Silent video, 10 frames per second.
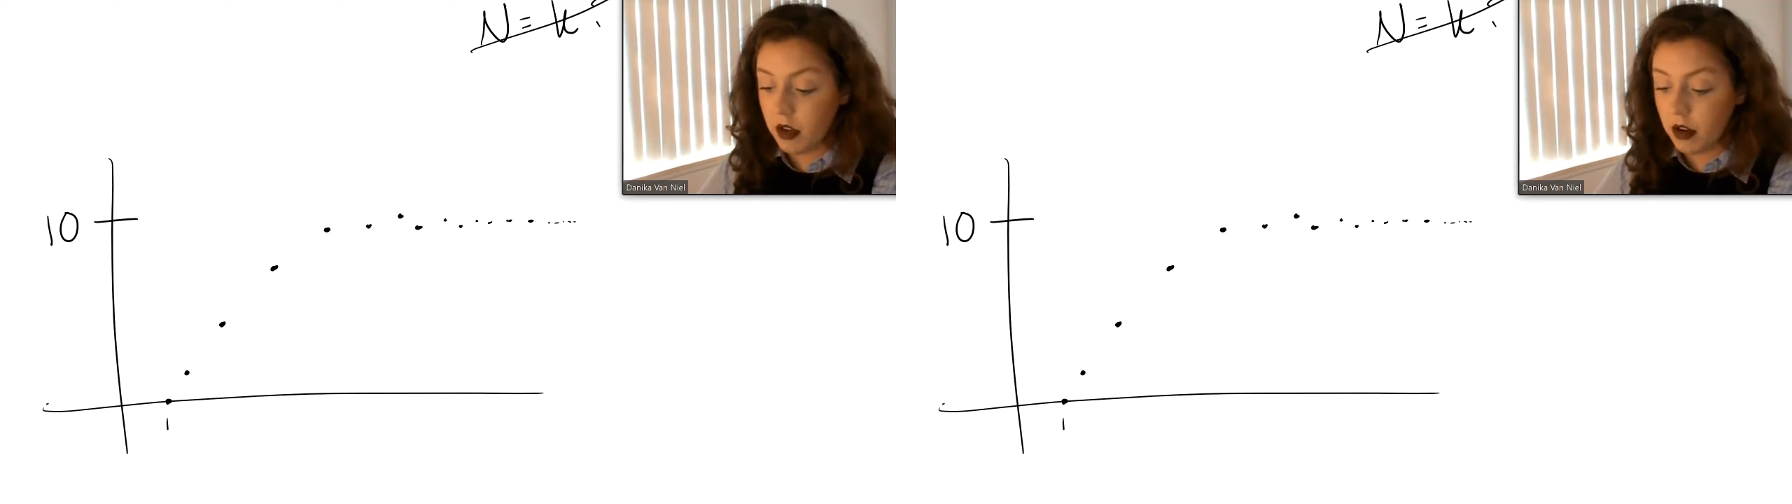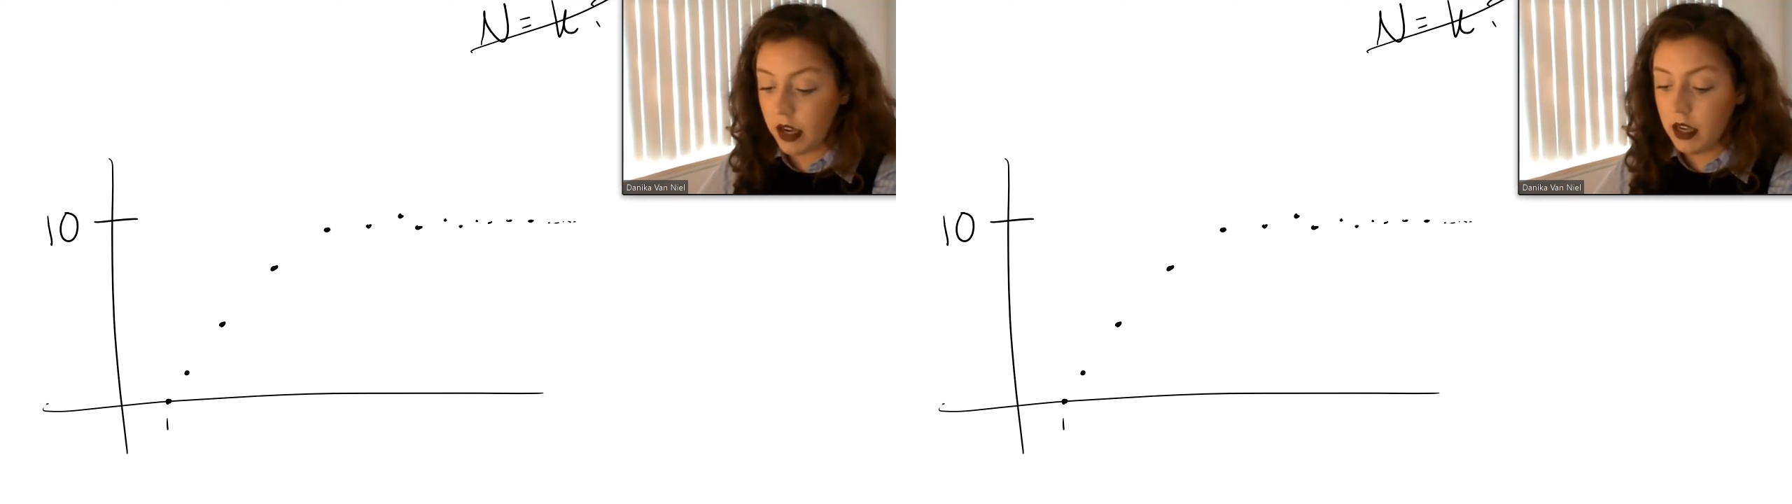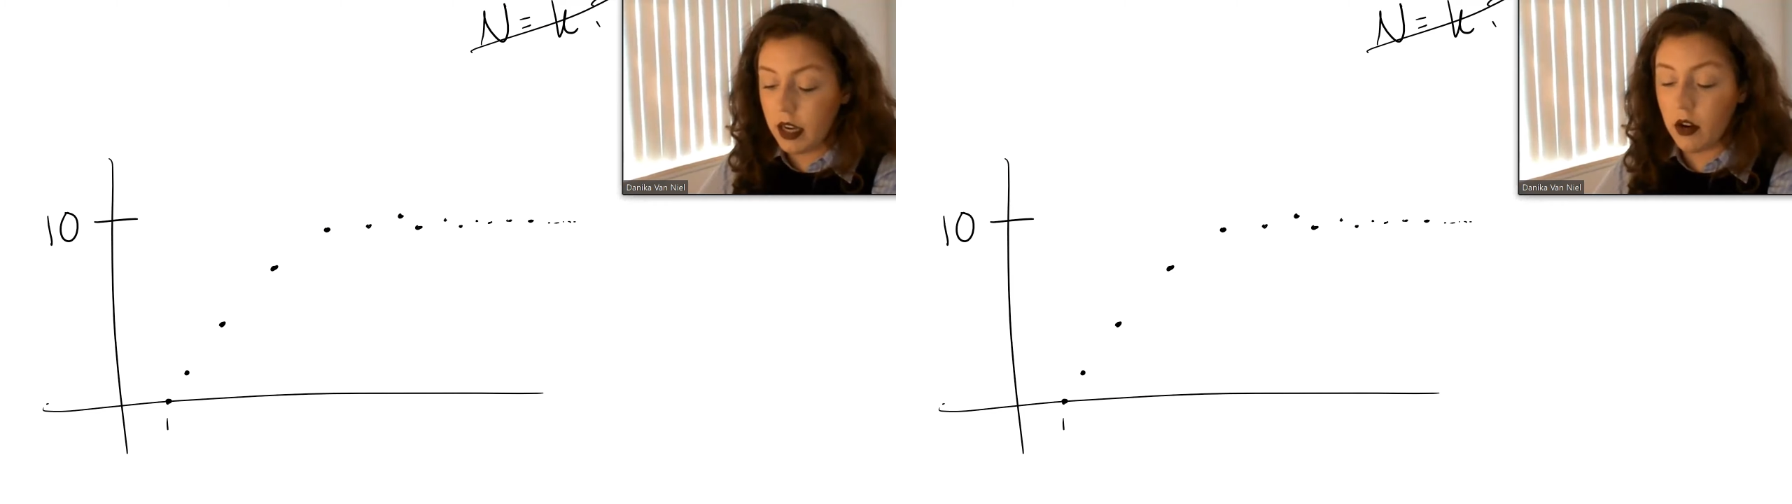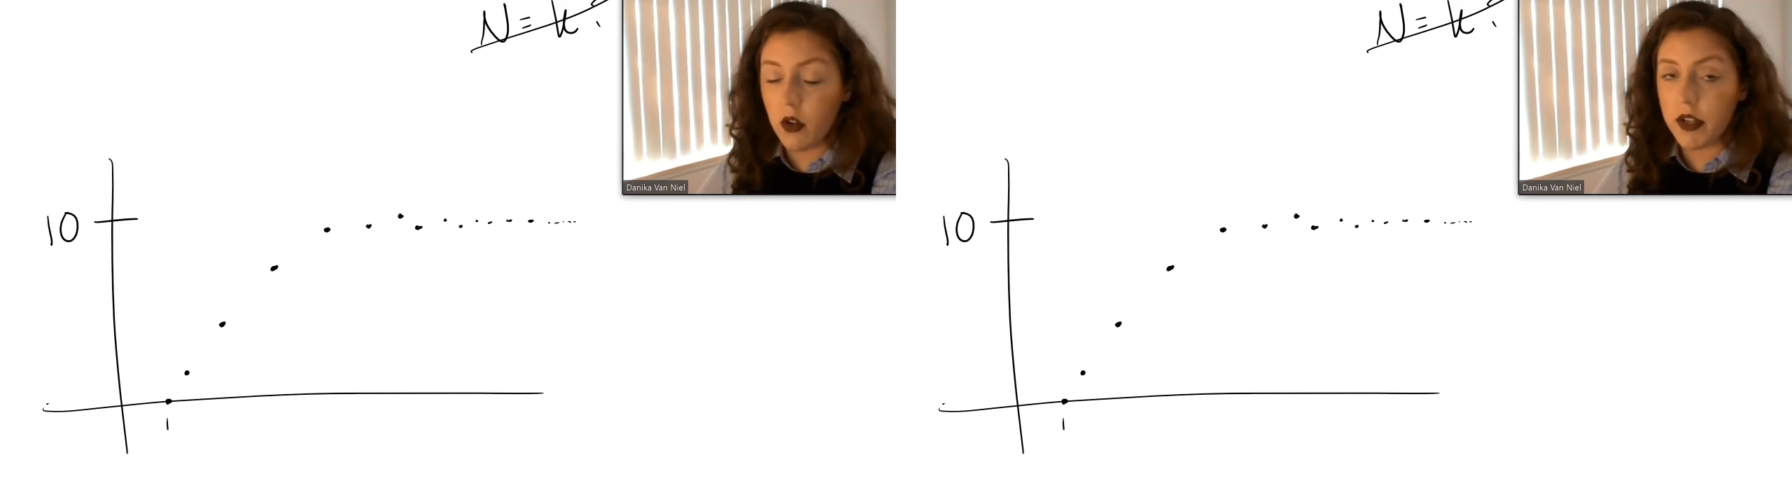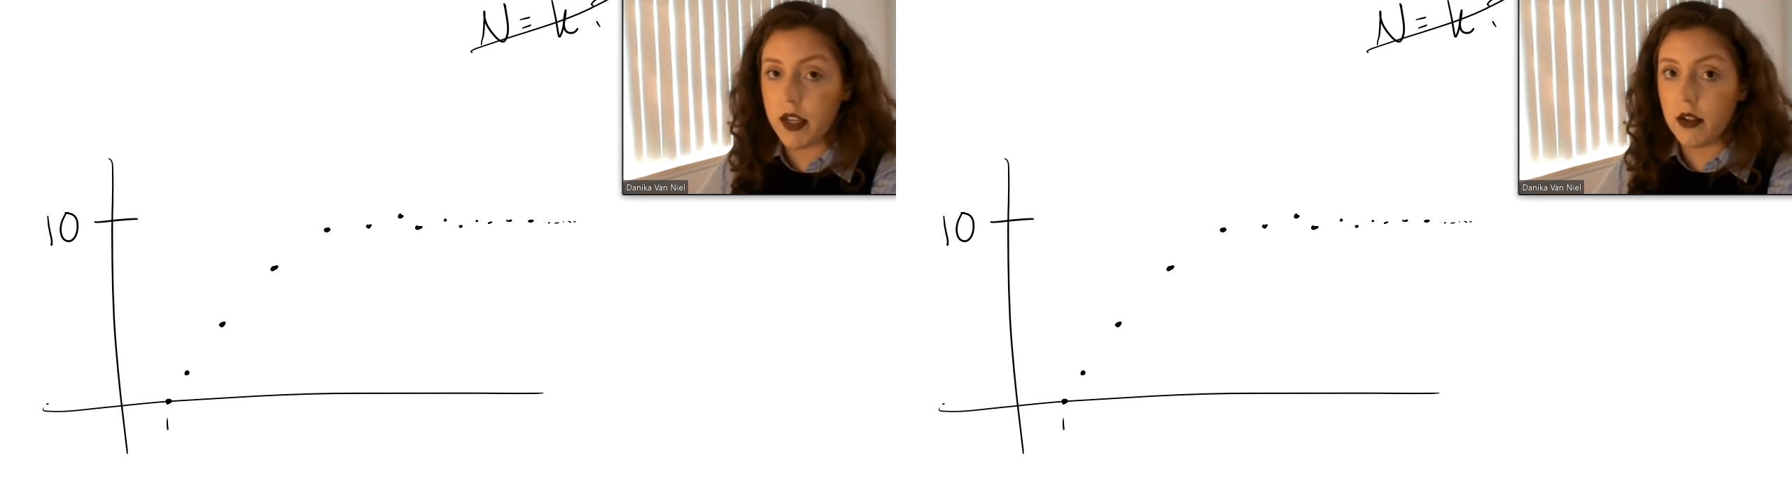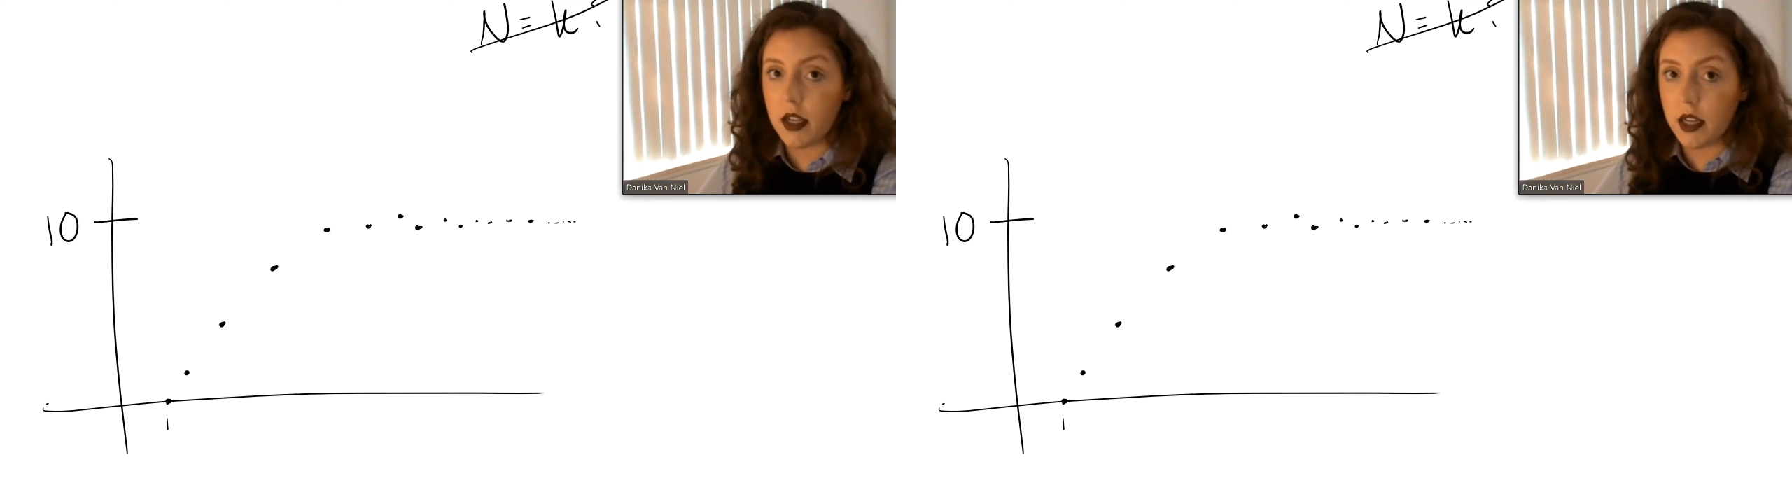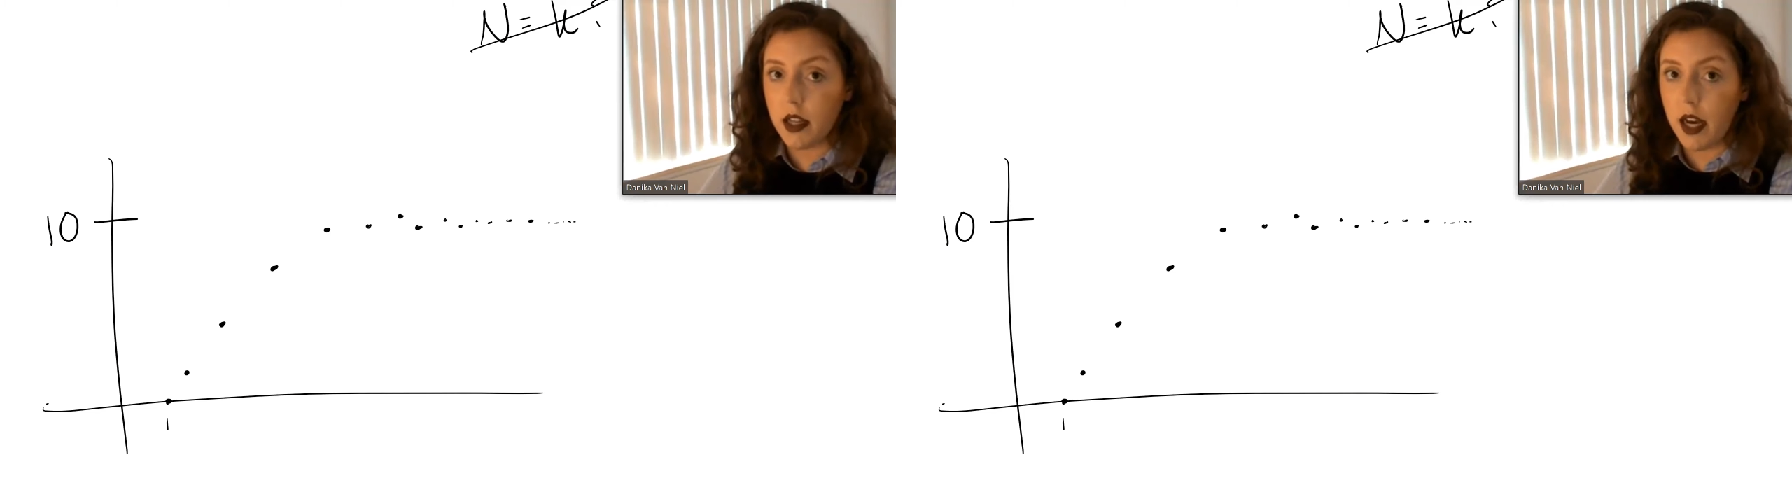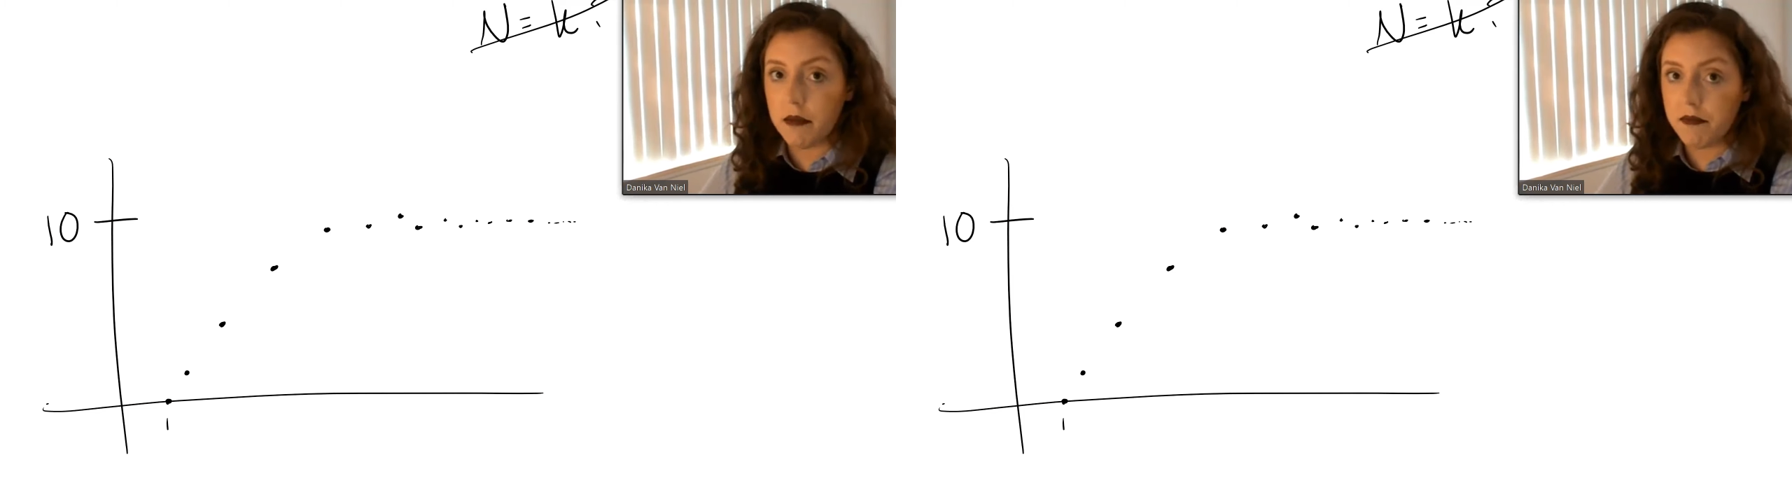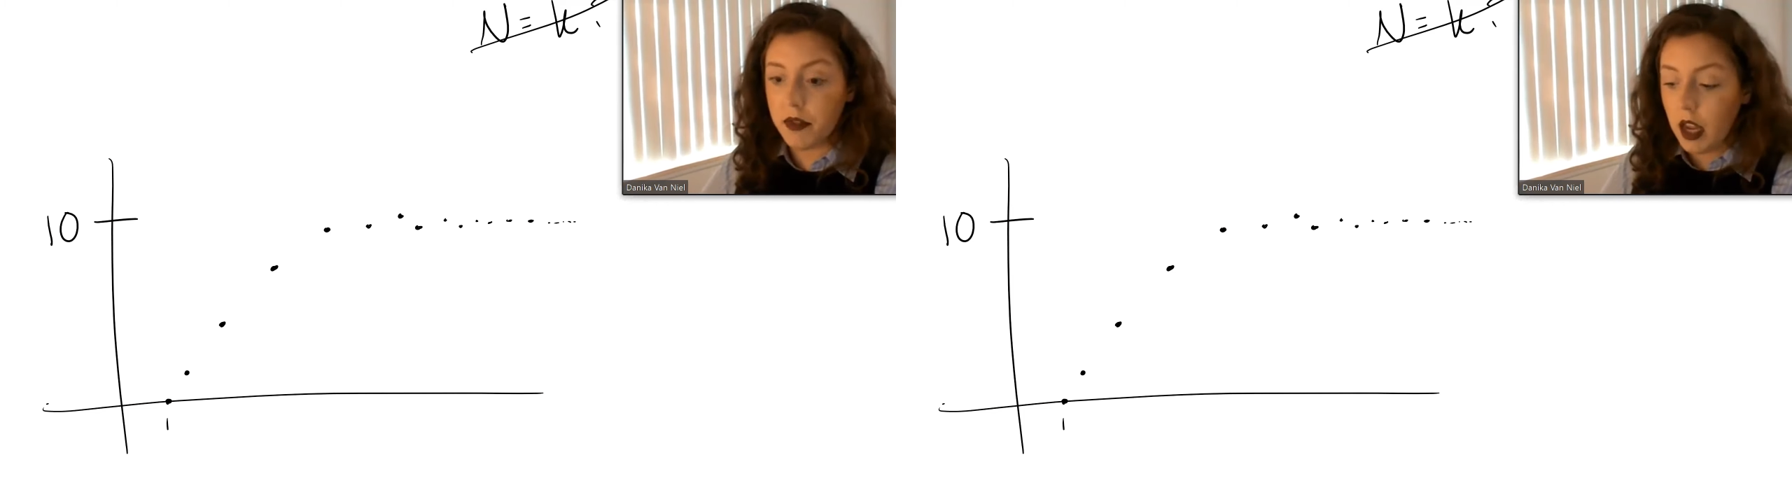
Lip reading: Okay, I know it sounds like a lot.